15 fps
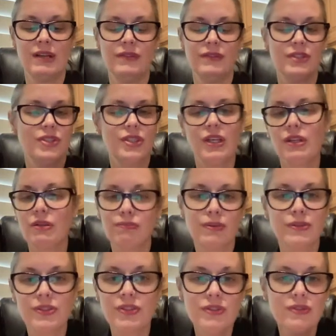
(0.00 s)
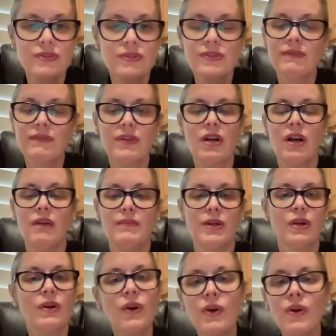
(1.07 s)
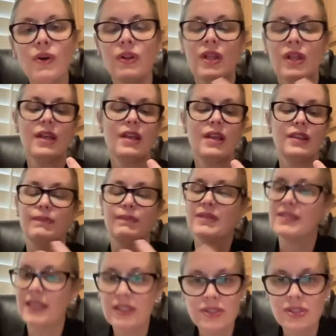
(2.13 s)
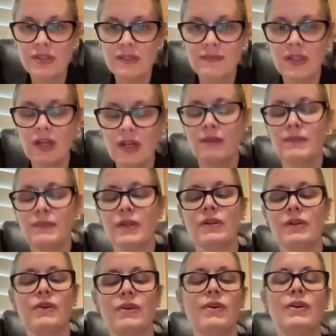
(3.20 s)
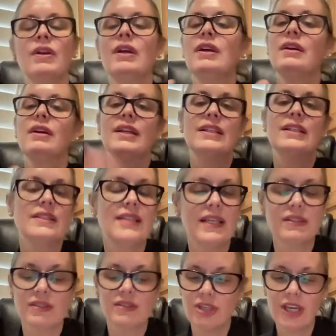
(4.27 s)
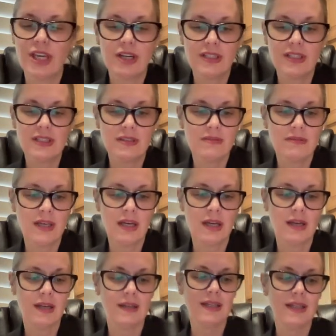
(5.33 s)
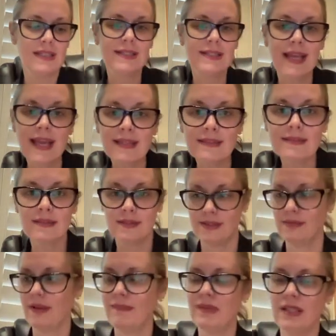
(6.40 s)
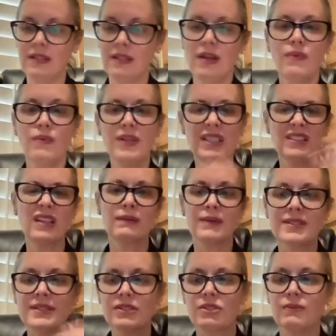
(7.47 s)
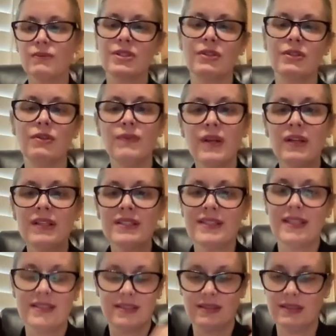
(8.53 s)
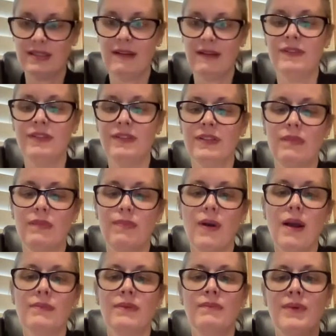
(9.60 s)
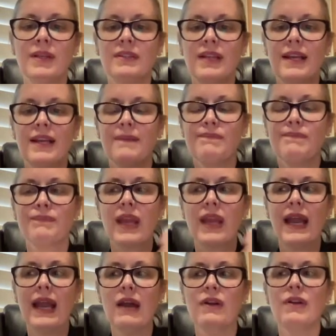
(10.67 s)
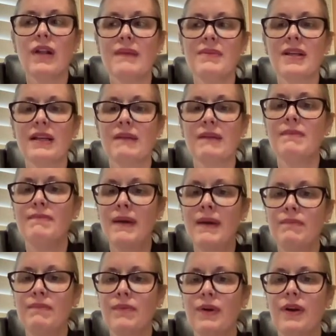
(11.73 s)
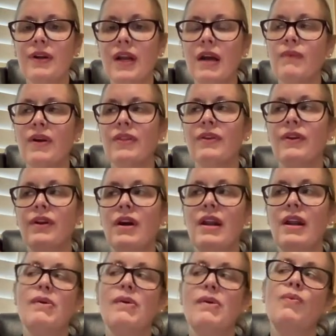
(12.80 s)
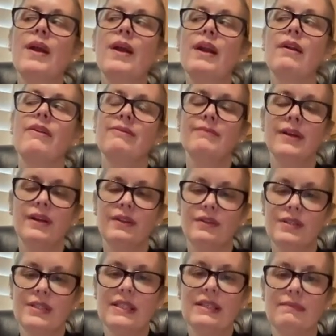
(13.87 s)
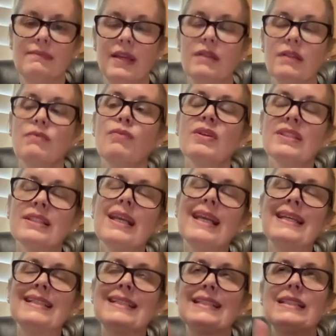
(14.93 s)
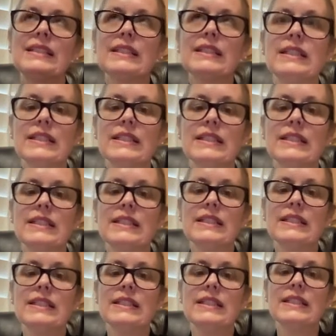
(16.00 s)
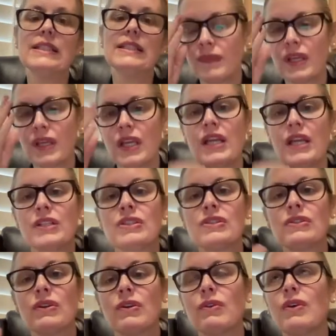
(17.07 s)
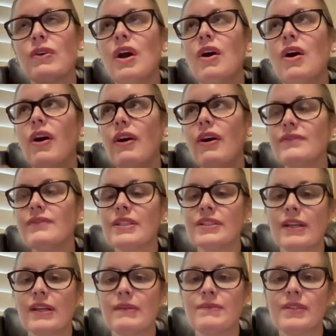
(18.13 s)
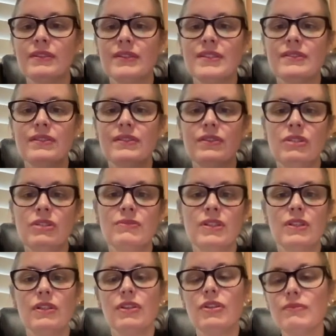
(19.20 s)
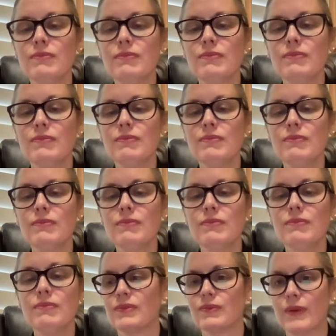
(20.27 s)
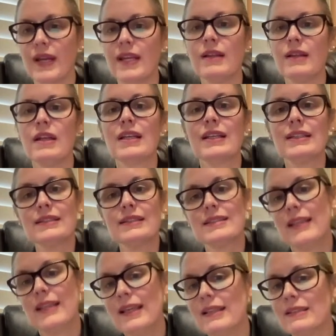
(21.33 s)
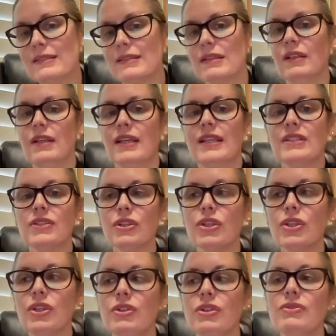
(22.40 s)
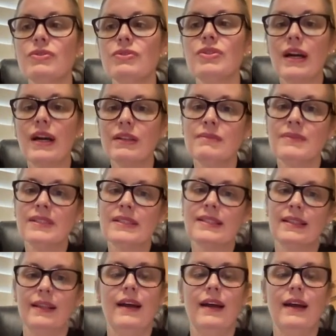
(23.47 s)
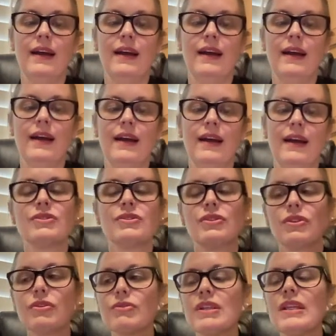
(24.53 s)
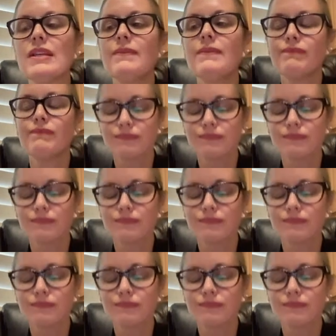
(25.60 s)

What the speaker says: the shared pursuits of a common goal, the possession of a common goal, shared intent. I mean, we can talk about situational awareness. That's definitely a problem, but like, how did I become a member? Not whether or not I'm aware of my other teammate. What's the antecedent to that? And so oftentimes, at least in human teams, right, consent is a huge element to that, right? And there's three